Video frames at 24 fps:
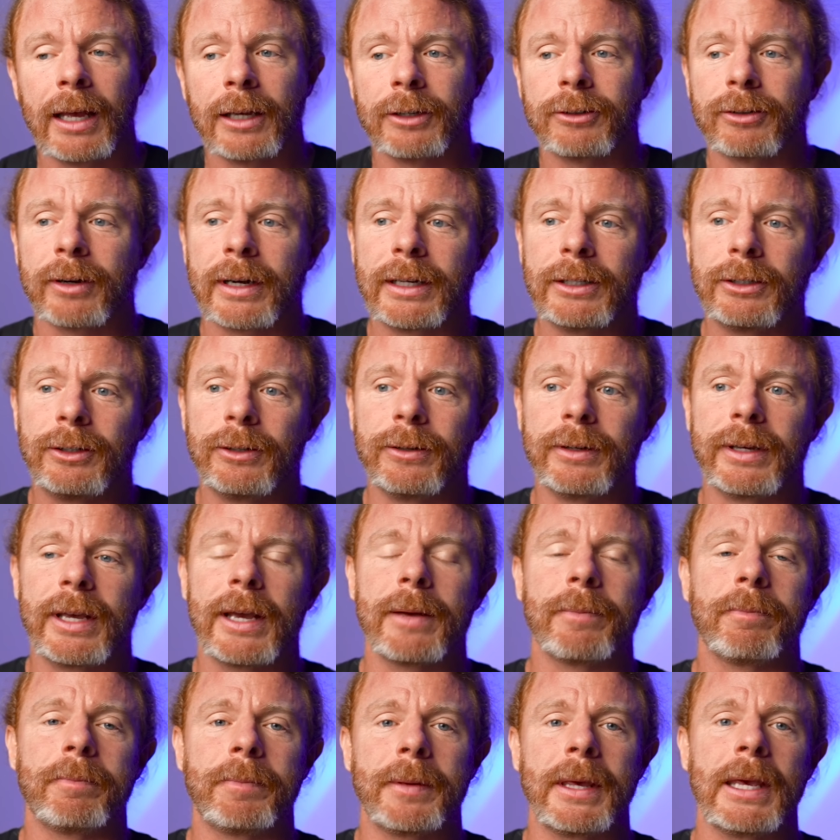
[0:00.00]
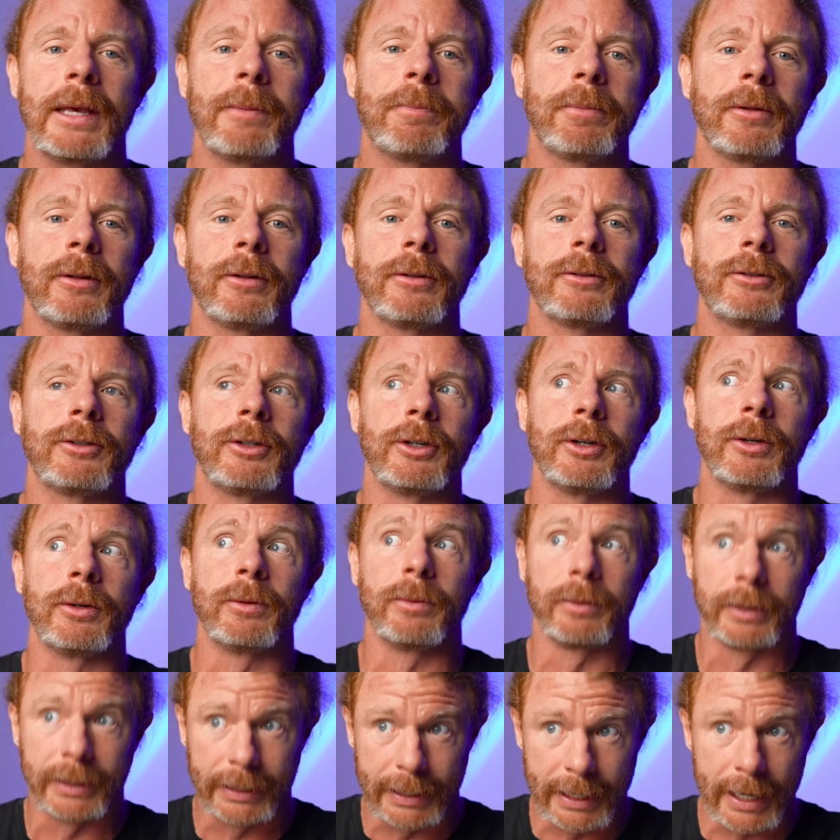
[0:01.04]
trying to get people
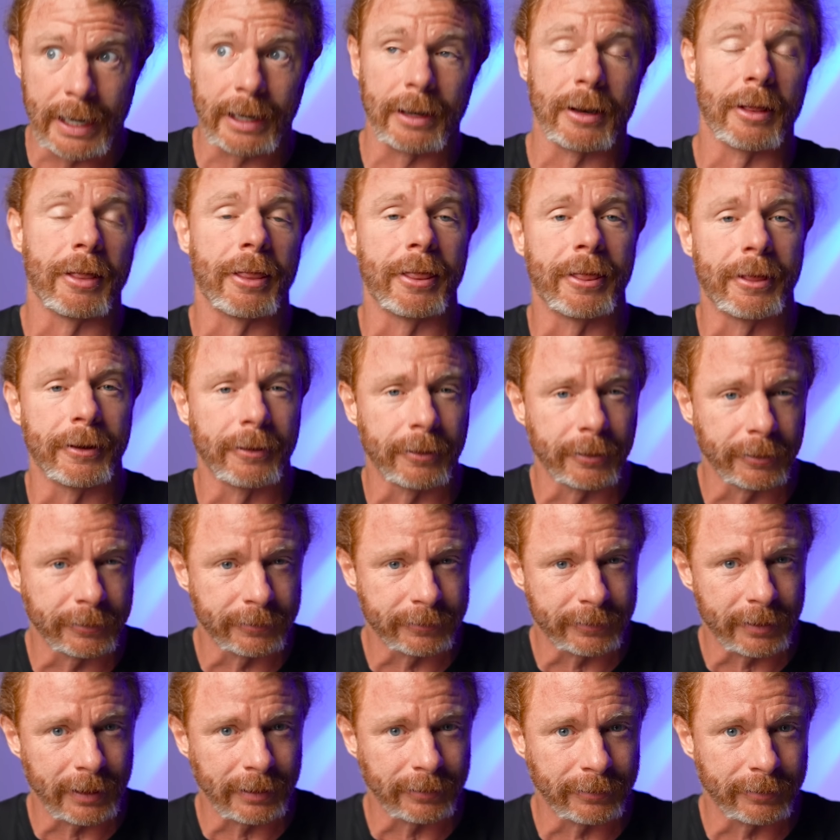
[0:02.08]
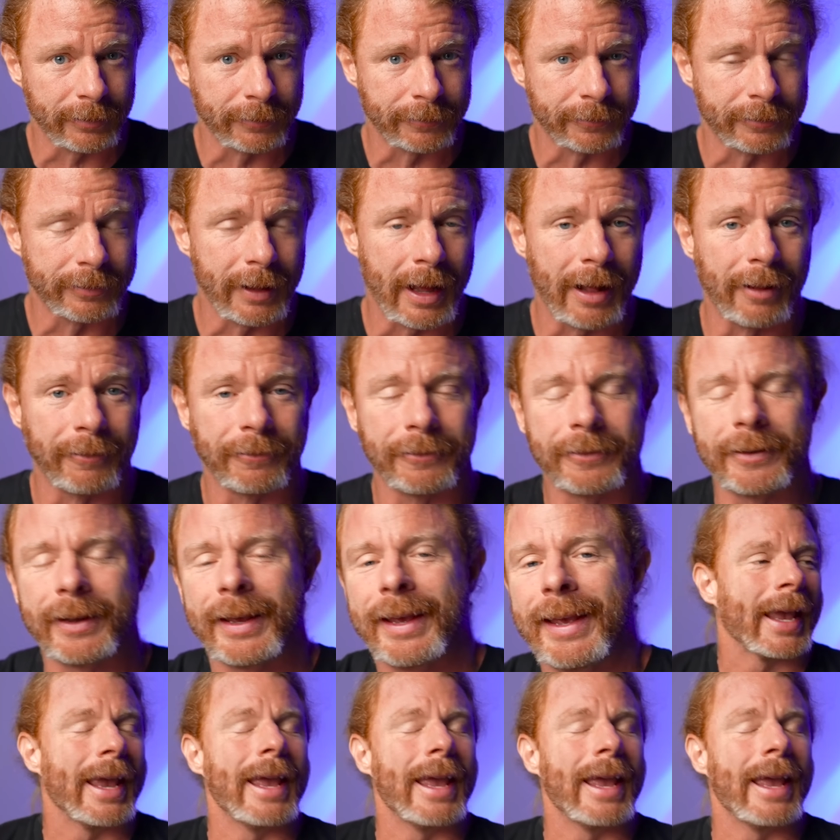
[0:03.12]
to get their sense of self.